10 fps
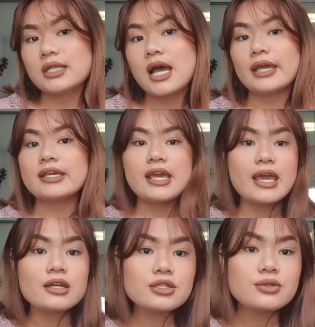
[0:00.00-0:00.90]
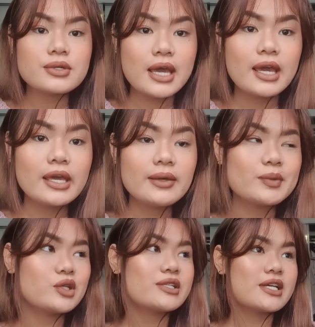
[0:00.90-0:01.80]
I can't do cake
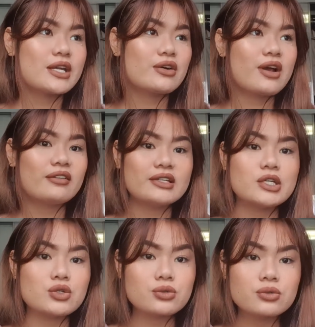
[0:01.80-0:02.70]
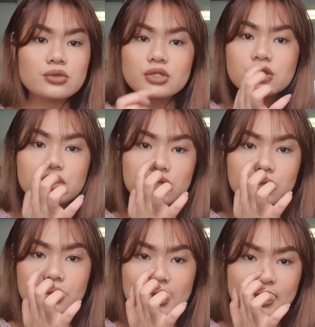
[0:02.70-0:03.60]
because I don't have any tools to
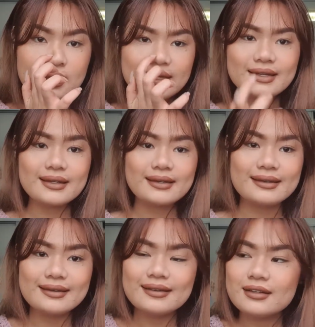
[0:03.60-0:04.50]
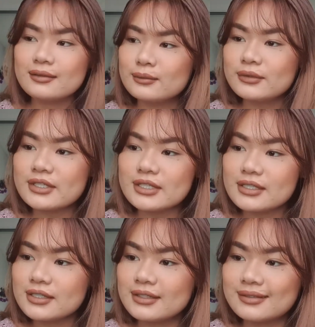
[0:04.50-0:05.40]
do it. Which
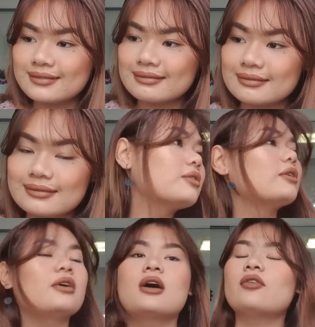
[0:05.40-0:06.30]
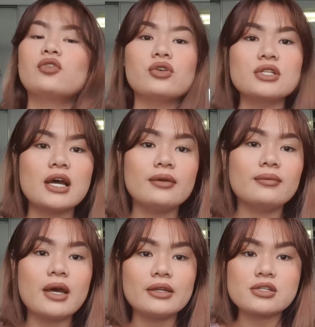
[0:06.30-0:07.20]
is of course I
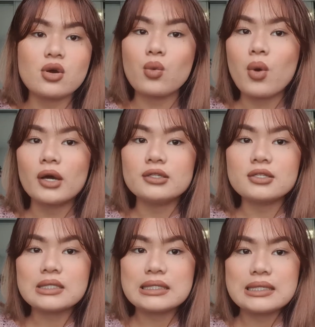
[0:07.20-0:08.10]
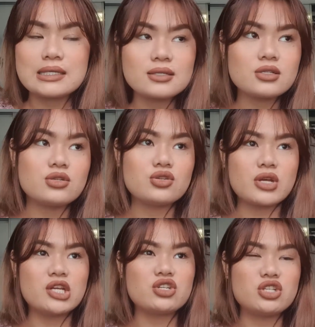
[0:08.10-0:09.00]
don't want this
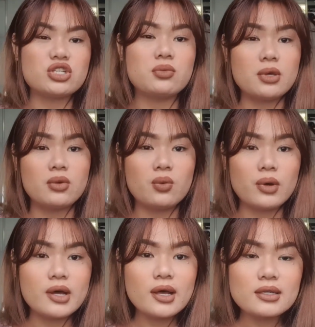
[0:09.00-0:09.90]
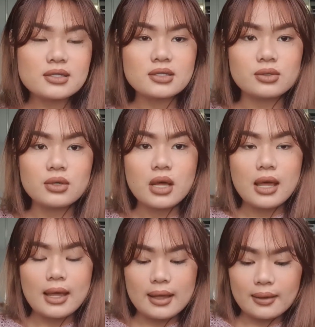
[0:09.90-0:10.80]
situation to be worse,
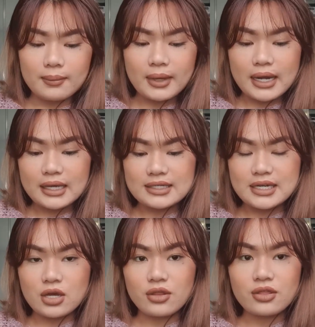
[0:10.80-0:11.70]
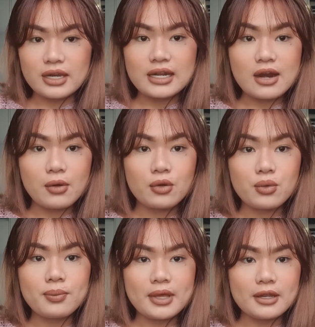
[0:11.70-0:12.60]
and I did not think that it could
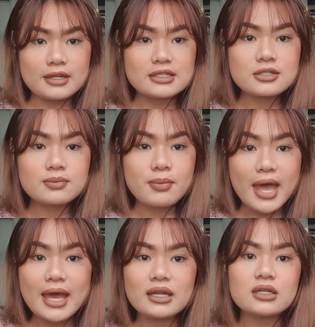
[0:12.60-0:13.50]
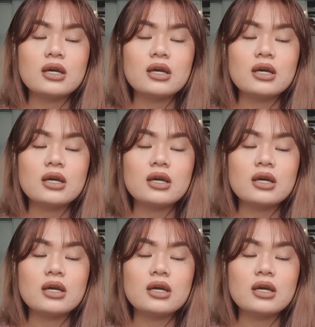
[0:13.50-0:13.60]
be this bad.